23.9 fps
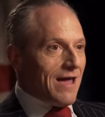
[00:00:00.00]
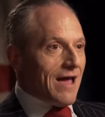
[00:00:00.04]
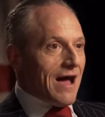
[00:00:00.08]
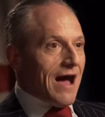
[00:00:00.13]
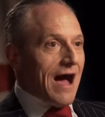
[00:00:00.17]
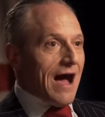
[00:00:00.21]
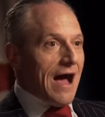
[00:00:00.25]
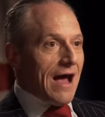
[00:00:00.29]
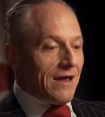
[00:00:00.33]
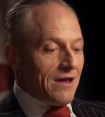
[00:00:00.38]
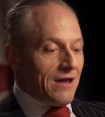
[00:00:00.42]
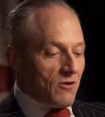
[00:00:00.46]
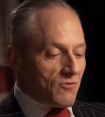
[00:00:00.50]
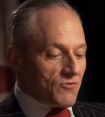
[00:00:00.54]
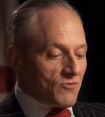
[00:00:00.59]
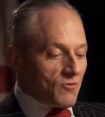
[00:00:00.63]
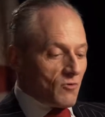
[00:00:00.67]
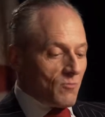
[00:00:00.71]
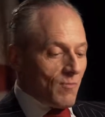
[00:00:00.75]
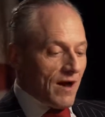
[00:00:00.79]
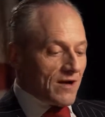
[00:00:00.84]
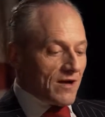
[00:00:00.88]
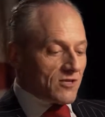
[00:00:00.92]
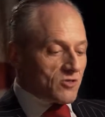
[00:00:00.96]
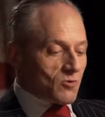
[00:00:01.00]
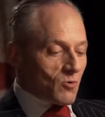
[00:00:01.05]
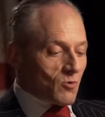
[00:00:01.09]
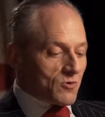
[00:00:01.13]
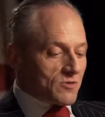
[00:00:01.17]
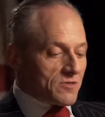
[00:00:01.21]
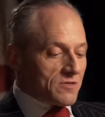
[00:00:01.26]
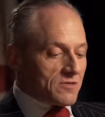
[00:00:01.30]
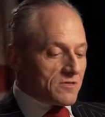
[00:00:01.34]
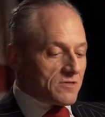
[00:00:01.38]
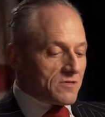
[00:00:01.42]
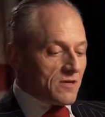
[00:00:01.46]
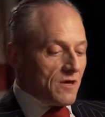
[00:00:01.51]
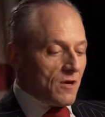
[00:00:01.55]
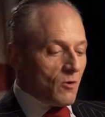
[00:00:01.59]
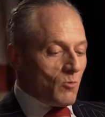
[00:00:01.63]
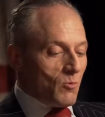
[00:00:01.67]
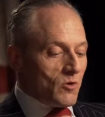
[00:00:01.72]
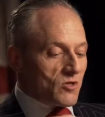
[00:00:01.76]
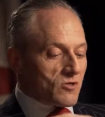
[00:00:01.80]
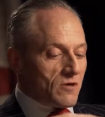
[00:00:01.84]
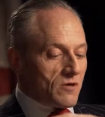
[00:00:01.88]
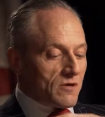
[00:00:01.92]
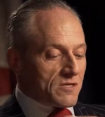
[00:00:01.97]
I hear through my sources we
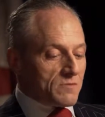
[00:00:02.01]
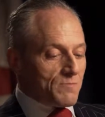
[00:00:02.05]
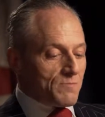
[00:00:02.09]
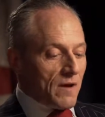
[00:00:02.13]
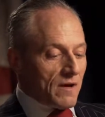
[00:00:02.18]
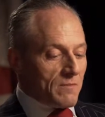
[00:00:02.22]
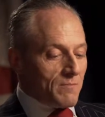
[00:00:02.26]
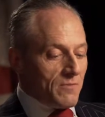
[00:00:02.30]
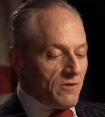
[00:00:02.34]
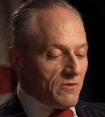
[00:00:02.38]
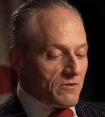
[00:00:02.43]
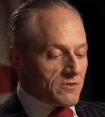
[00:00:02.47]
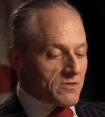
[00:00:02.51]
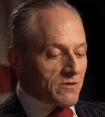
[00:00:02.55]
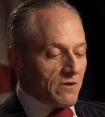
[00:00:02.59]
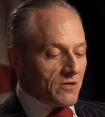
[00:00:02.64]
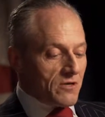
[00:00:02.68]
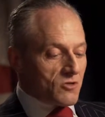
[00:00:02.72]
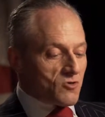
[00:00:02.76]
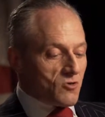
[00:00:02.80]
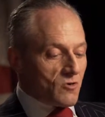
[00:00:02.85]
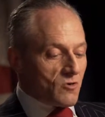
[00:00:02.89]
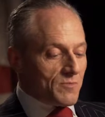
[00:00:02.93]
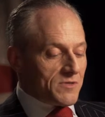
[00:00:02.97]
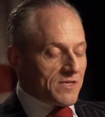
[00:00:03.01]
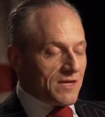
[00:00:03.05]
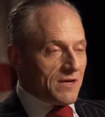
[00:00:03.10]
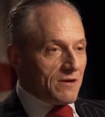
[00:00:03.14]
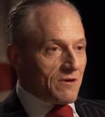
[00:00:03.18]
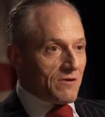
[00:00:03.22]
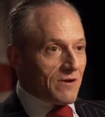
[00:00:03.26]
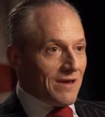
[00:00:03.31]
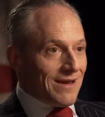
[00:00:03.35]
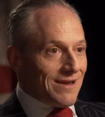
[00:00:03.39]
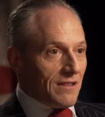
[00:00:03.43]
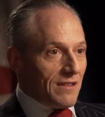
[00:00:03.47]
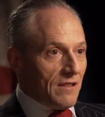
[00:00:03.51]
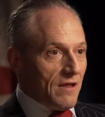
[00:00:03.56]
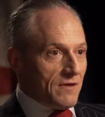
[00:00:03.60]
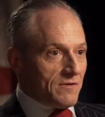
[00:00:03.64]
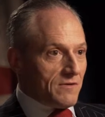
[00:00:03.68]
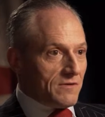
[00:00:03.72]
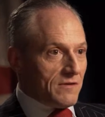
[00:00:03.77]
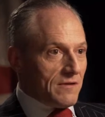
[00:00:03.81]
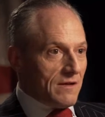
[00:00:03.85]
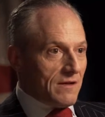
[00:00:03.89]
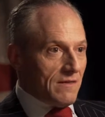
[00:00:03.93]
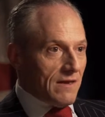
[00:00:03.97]
should expect military troops here in
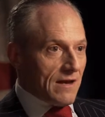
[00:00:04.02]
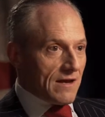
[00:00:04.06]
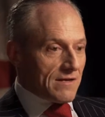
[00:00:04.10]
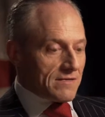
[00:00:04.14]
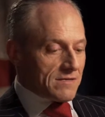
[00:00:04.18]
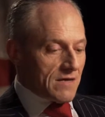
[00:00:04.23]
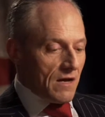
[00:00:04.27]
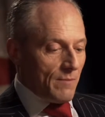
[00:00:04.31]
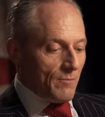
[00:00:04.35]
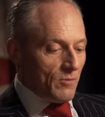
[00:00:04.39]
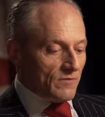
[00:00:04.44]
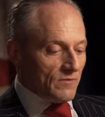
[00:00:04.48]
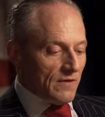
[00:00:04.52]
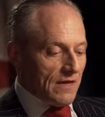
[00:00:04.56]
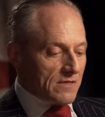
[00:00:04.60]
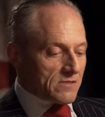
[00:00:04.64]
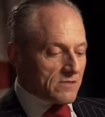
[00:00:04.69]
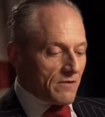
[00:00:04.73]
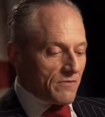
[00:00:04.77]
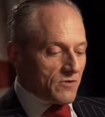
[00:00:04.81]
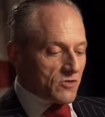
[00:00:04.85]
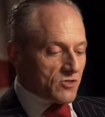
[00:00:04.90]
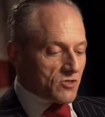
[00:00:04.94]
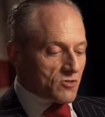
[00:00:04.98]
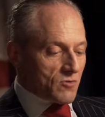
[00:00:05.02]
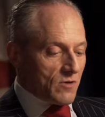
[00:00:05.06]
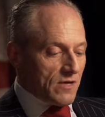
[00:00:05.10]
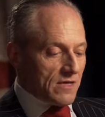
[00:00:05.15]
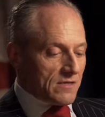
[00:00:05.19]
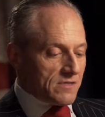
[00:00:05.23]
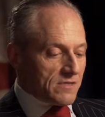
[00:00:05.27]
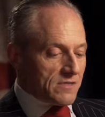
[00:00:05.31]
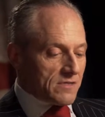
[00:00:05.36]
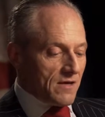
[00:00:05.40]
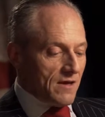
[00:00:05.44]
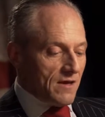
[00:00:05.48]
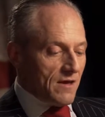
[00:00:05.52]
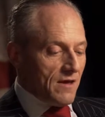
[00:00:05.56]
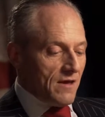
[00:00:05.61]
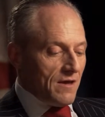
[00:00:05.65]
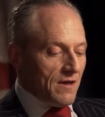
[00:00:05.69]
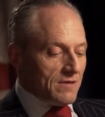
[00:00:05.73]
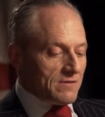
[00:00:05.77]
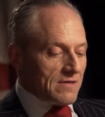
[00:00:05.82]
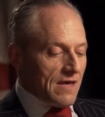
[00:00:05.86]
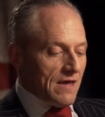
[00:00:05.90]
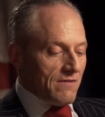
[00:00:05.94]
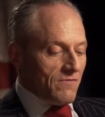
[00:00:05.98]
London in the next couple days on the streets.
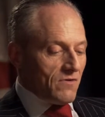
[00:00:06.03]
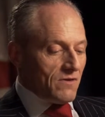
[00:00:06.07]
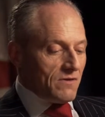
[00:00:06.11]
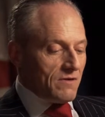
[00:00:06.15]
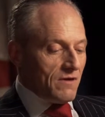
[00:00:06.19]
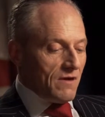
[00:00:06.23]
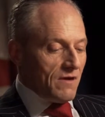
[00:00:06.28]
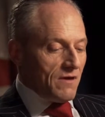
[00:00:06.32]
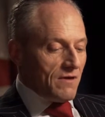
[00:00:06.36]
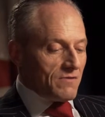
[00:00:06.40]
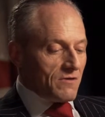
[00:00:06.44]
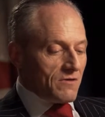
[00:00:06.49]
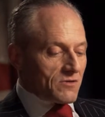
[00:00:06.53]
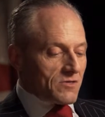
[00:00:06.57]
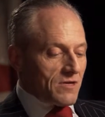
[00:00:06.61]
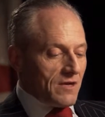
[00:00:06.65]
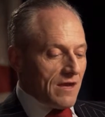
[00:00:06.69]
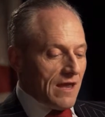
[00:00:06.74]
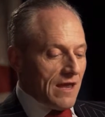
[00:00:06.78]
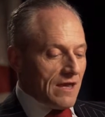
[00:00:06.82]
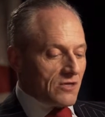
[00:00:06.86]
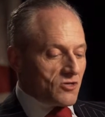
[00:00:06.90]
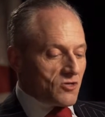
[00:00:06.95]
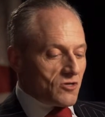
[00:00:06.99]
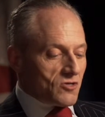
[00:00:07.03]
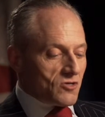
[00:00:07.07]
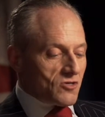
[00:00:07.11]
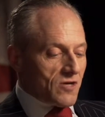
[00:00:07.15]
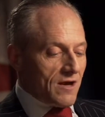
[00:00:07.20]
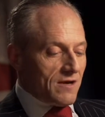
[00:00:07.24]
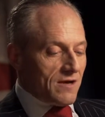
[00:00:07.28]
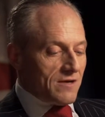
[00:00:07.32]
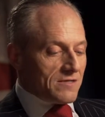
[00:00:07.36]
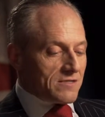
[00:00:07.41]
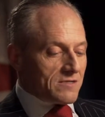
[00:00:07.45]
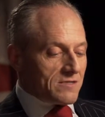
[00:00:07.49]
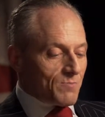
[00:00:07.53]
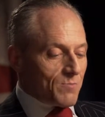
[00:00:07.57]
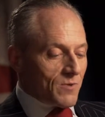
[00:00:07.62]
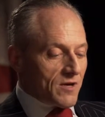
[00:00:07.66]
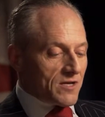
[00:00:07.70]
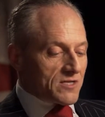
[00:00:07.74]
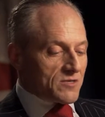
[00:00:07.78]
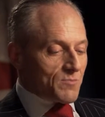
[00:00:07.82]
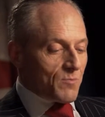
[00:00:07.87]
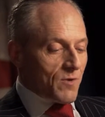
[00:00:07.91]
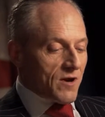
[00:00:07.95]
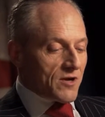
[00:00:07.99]
David, there's an ancient Chinese
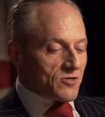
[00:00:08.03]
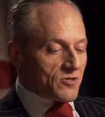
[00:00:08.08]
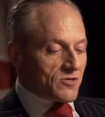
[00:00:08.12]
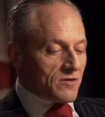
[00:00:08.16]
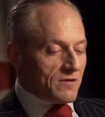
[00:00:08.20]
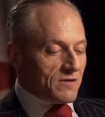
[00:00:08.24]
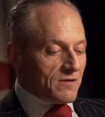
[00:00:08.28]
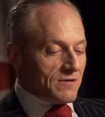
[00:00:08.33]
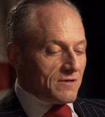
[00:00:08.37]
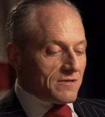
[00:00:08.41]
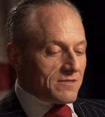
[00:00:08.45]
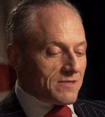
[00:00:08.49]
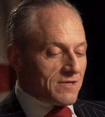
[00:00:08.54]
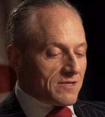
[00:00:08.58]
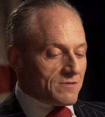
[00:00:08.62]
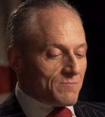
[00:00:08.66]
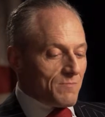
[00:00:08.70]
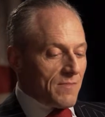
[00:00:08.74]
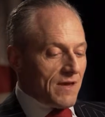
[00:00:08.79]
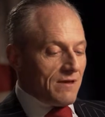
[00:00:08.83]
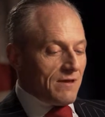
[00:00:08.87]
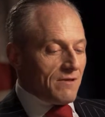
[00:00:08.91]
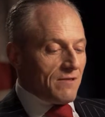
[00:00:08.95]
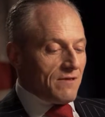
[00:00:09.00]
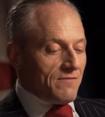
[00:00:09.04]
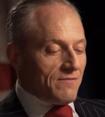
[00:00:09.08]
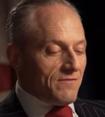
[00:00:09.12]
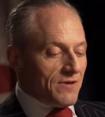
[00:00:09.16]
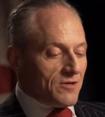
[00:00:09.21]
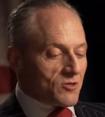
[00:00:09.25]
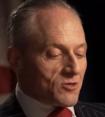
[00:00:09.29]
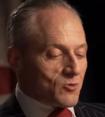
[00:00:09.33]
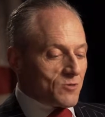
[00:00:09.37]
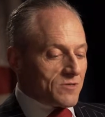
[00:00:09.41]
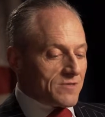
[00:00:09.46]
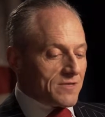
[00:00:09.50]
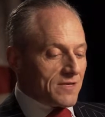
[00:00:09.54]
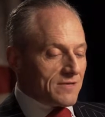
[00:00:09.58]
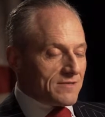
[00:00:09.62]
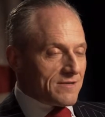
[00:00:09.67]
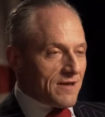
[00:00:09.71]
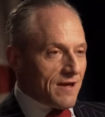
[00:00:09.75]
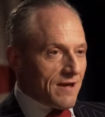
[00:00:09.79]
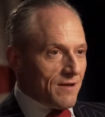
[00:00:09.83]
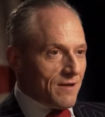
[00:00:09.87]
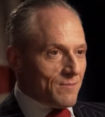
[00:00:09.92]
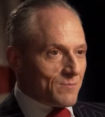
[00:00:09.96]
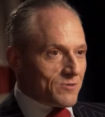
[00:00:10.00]
expression that says, may you live in interesting
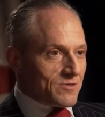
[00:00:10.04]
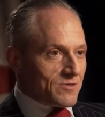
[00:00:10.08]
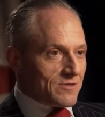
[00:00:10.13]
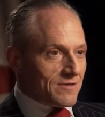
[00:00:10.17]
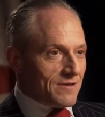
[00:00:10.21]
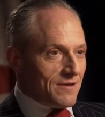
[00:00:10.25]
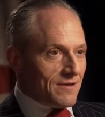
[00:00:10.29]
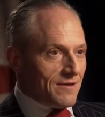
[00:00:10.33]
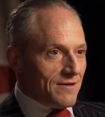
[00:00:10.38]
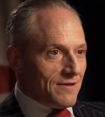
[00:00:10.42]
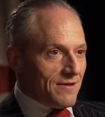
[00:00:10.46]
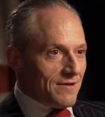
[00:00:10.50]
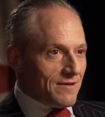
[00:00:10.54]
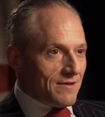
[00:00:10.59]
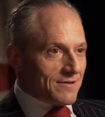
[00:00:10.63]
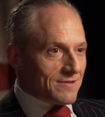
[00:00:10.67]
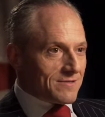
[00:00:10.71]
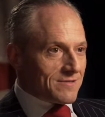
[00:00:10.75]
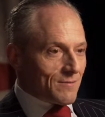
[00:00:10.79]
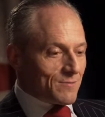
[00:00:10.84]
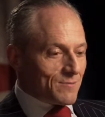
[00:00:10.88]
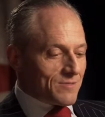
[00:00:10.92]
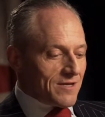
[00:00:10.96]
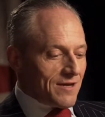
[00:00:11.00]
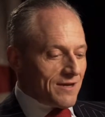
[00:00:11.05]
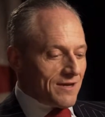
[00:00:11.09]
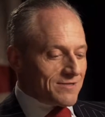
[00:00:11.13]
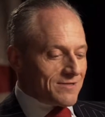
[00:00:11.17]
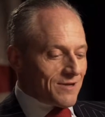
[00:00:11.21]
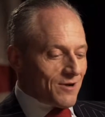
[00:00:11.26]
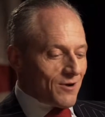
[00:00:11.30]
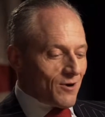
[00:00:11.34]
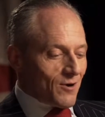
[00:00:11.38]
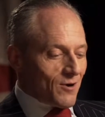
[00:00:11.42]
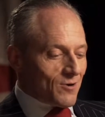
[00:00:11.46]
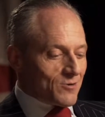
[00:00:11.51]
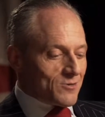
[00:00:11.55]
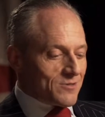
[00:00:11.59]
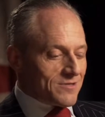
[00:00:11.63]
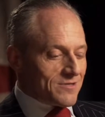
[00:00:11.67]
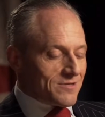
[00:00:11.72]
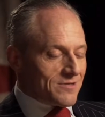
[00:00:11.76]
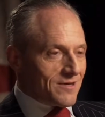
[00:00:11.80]
times. Some say it's a curse.